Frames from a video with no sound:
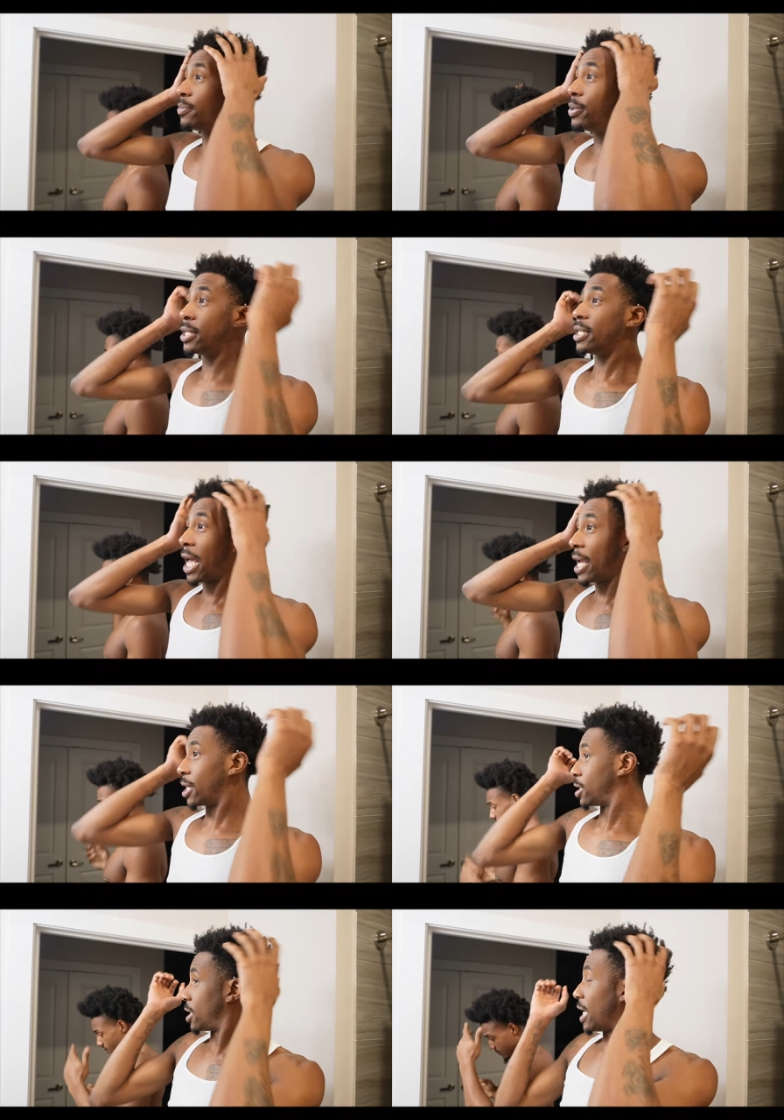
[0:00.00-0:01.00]
have put
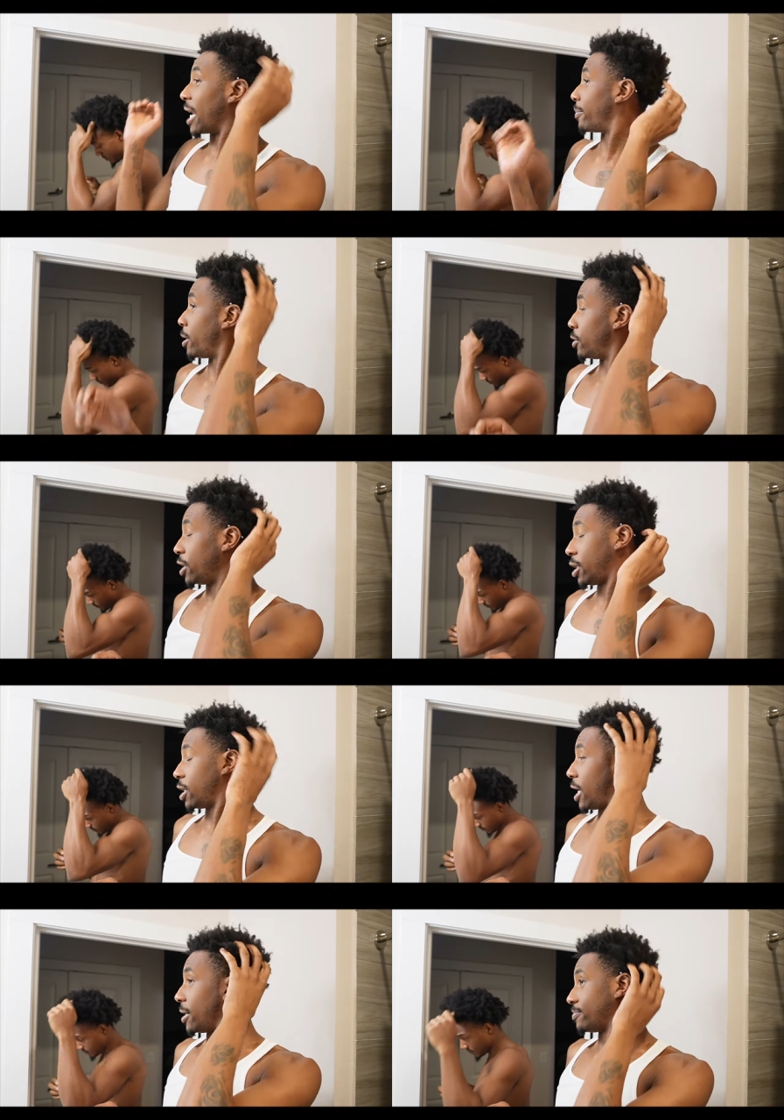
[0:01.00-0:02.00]
like, cause I didn't post
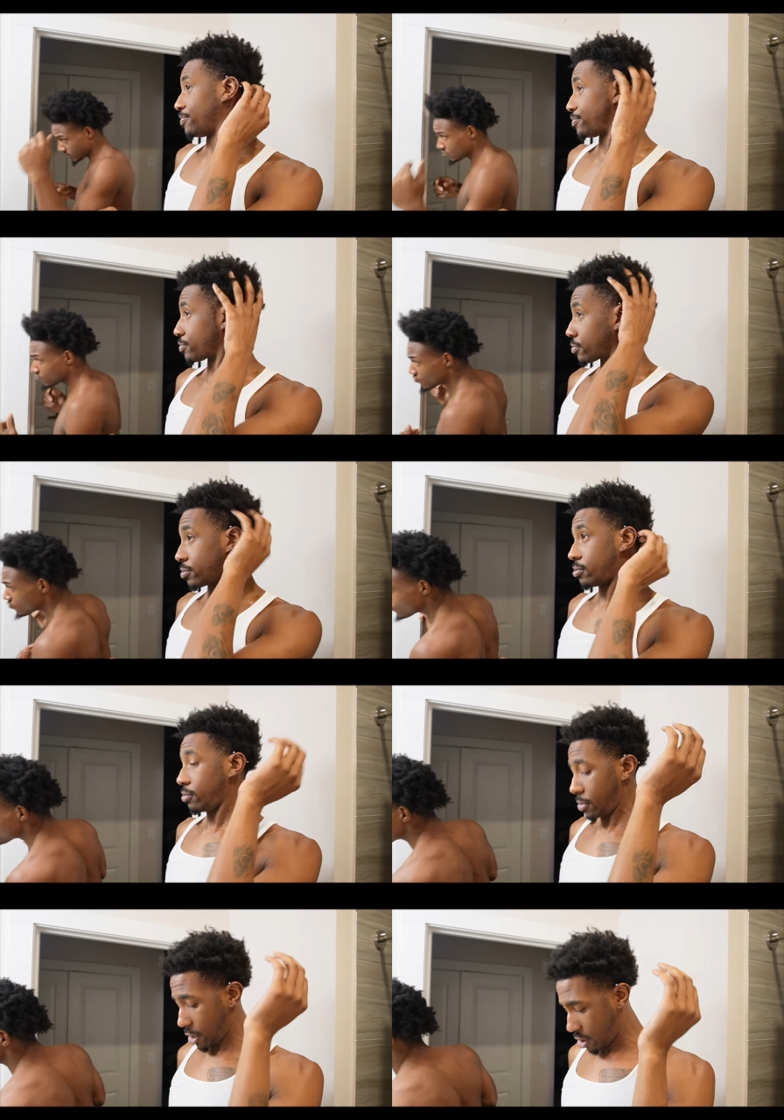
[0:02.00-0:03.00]
yesterday.
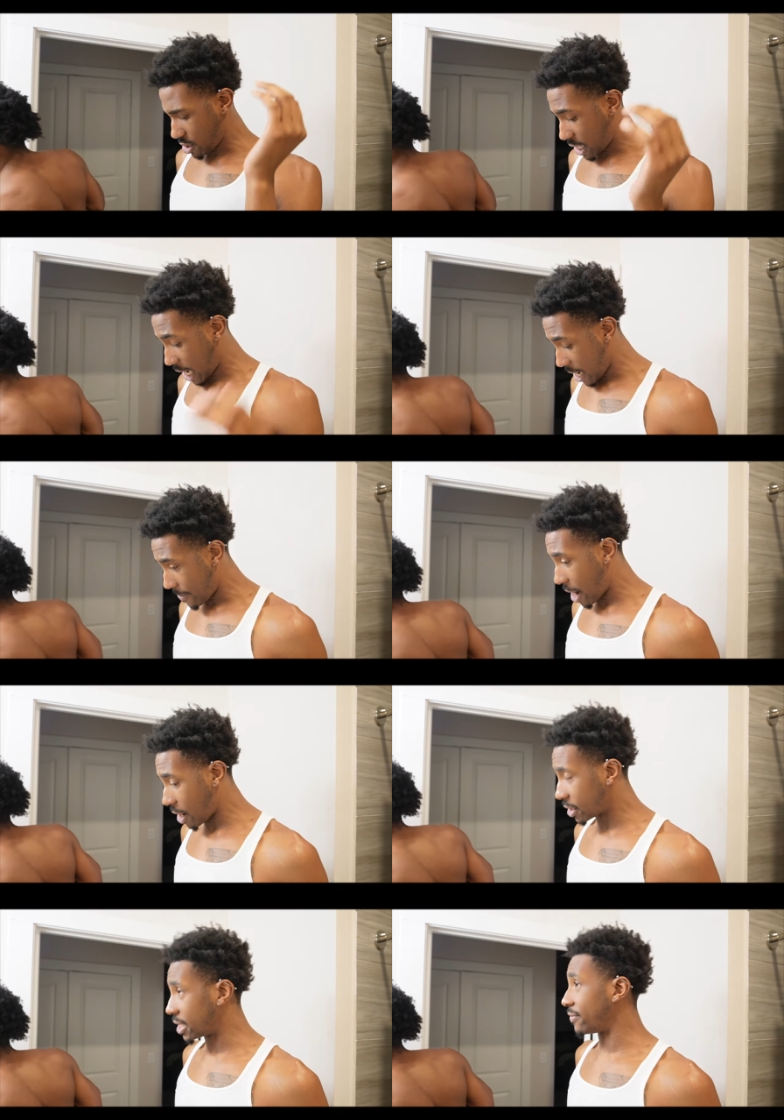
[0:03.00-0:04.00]
Damn, my
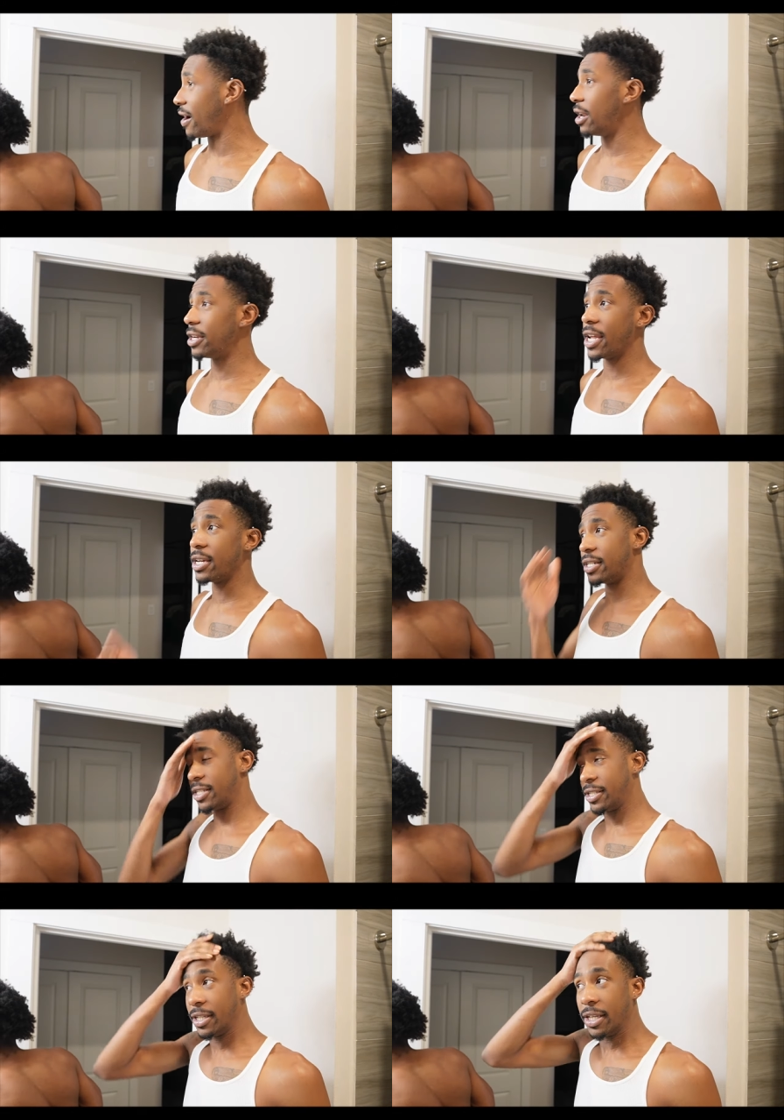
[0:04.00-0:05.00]
hair just falling out, honey.